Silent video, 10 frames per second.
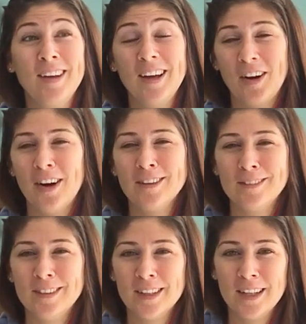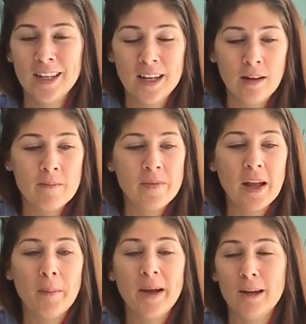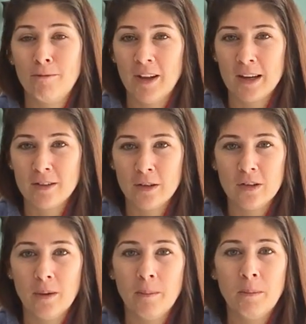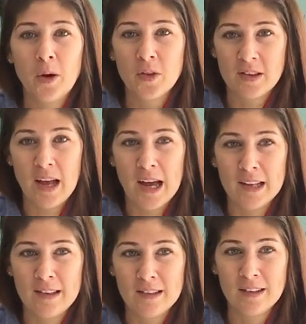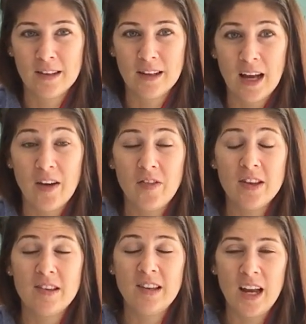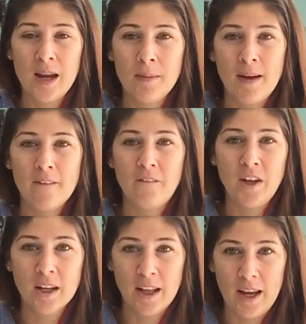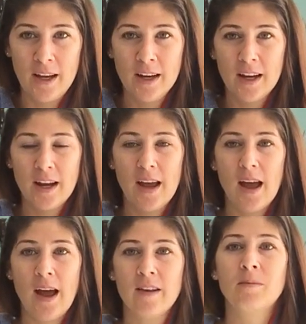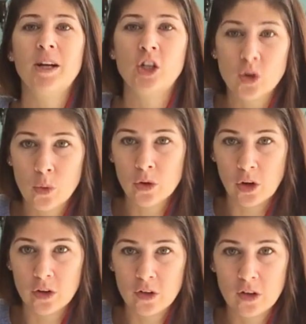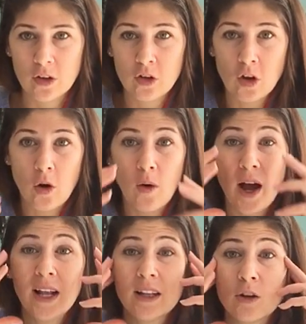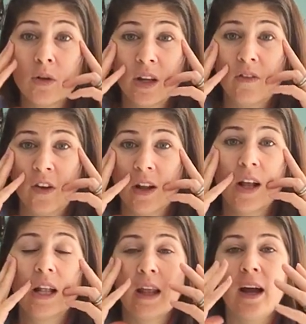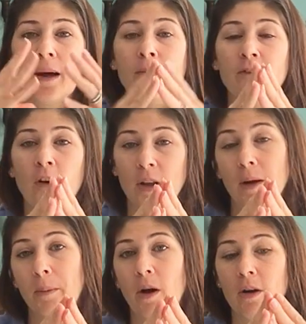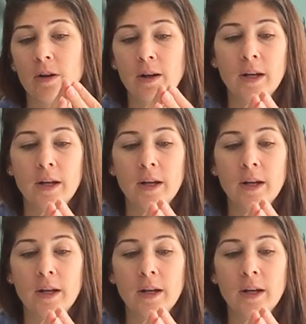kicker, Now my hip flexors, both sides, have the same feeling as my shoulders. So I literally feel like I'm falling apart.